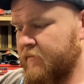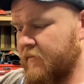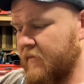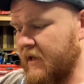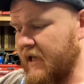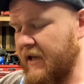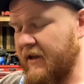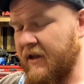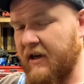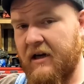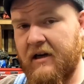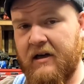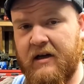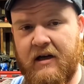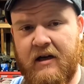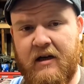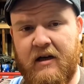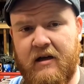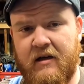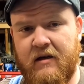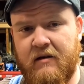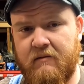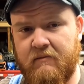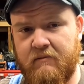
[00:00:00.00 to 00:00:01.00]
and then
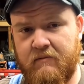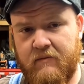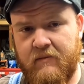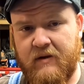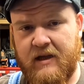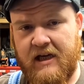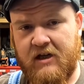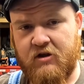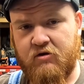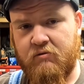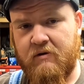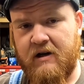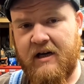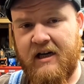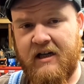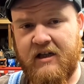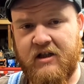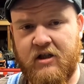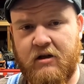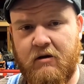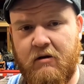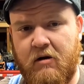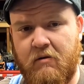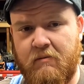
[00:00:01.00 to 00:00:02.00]
that's ready.
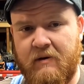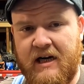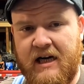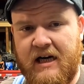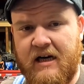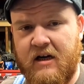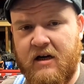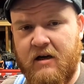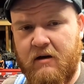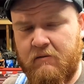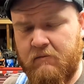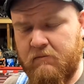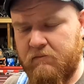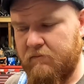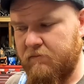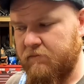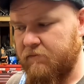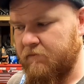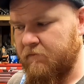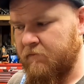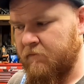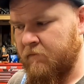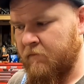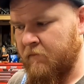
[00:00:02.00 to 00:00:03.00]
So all we got to do,
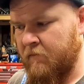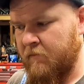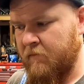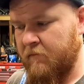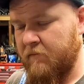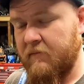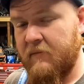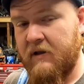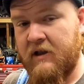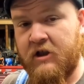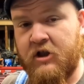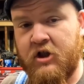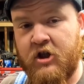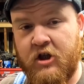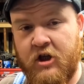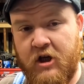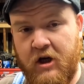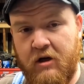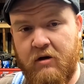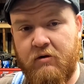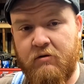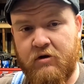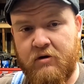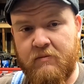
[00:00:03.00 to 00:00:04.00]

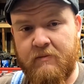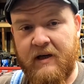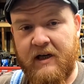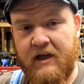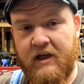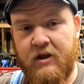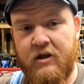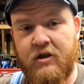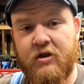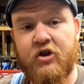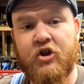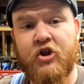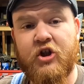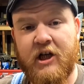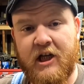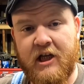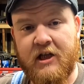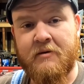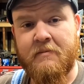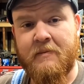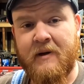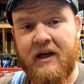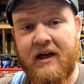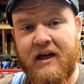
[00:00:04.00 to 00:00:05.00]

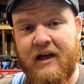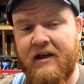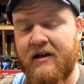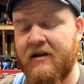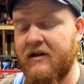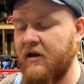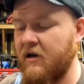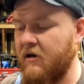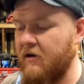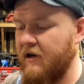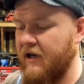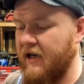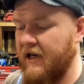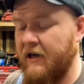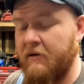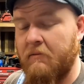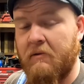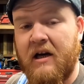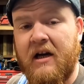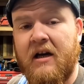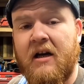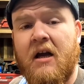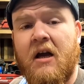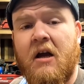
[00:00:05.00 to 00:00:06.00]
chest pain. All right,
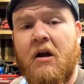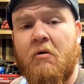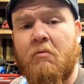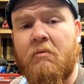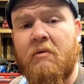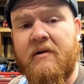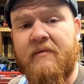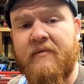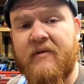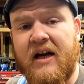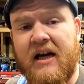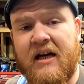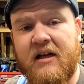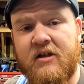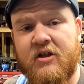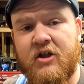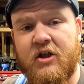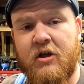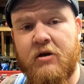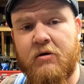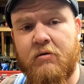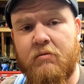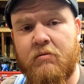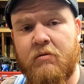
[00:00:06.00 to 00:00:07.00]
anyway, we've got
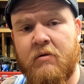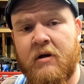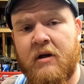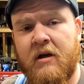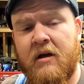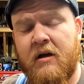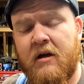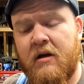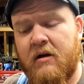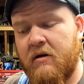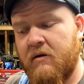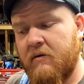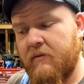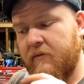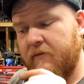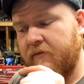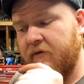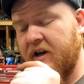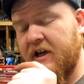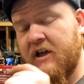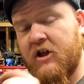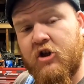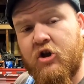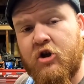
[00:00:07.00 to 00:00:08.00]
to
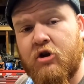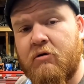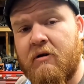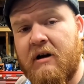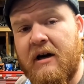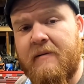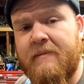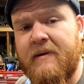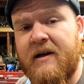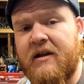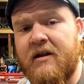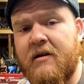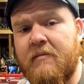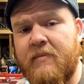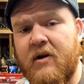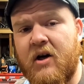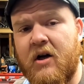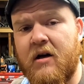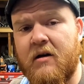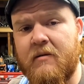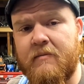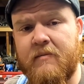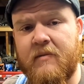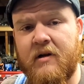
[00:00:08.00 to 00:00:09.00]
finish scraping the
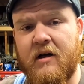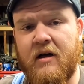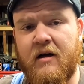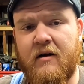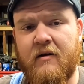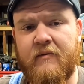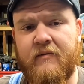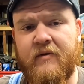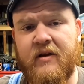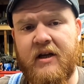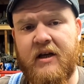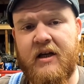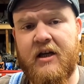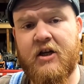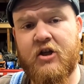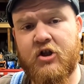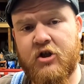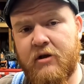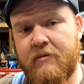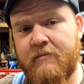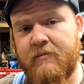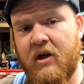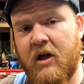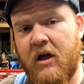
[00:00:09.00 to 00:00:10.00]
bottom of the
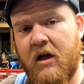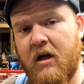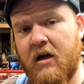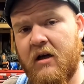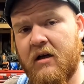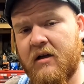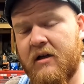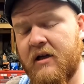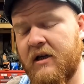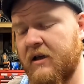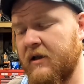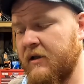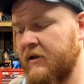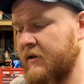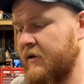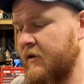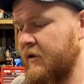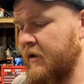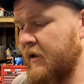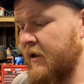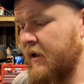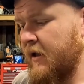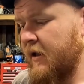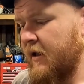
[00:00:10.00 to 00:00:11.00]
engine block
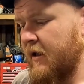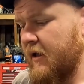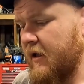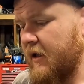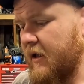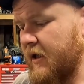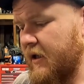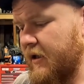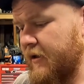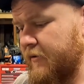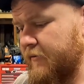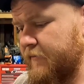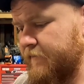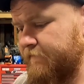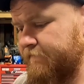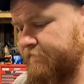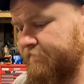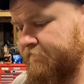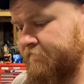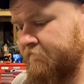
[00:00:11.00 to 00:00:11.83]
and